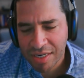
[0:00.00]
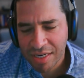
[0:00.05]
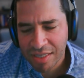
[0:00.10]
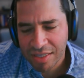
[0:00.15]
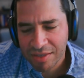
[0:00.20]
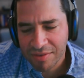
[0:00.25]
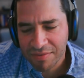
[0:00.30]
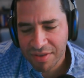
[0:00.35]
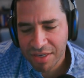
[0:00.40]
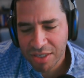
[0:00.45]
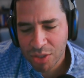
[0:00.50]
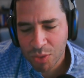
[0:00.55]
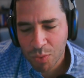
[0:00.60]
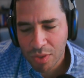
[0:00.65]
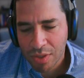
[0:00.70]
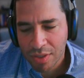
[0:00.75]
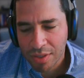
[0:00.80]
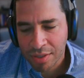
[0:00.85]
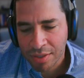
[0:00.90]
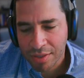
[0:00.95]

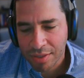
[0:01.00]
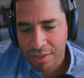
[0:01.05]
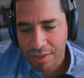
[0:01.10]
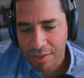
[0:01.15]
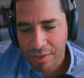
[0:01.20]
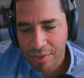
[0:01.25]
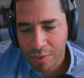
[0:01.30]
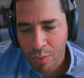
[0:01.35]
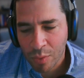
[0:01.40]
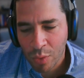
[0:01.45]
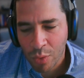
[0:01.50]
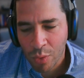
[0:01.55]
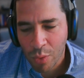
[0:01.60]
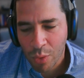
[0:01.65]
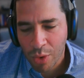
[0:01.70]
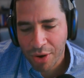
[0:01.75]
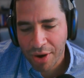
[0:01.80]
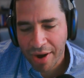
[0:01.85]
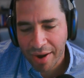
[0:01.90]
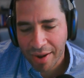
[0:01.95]
individual
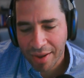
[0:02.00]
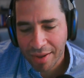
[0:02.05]
or